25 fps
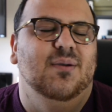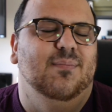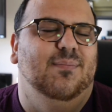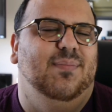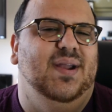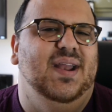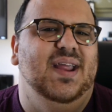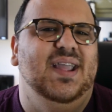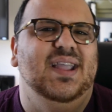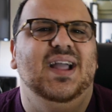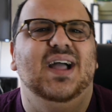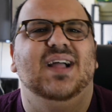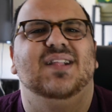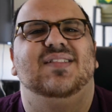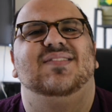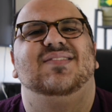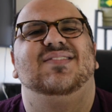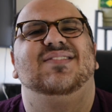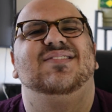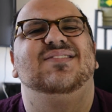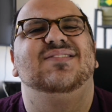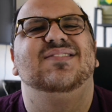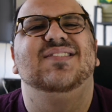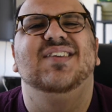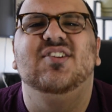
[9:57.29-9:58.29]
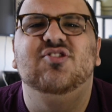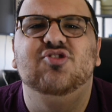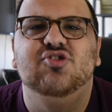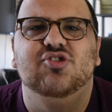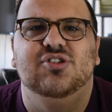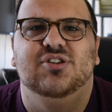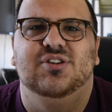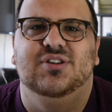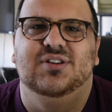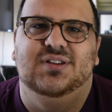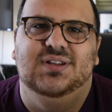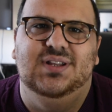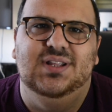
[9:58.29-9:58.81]
but I got such a
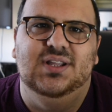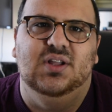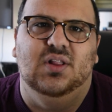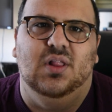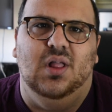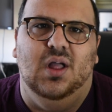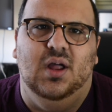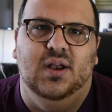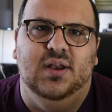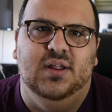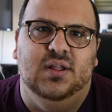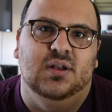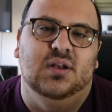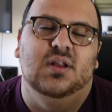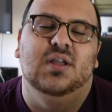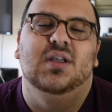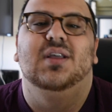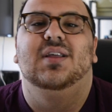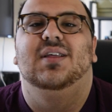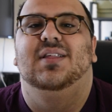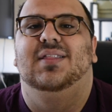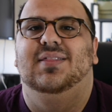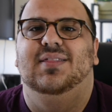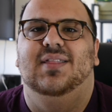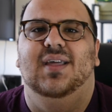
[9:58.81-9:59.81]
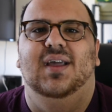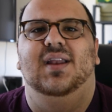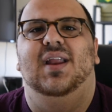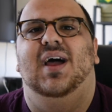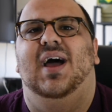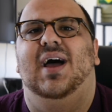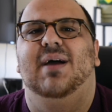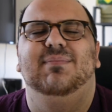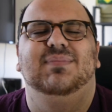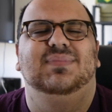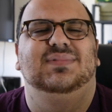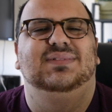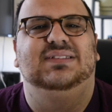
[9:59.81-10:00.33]
good deal on it that
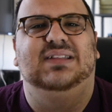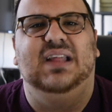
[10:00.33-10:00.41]
I'm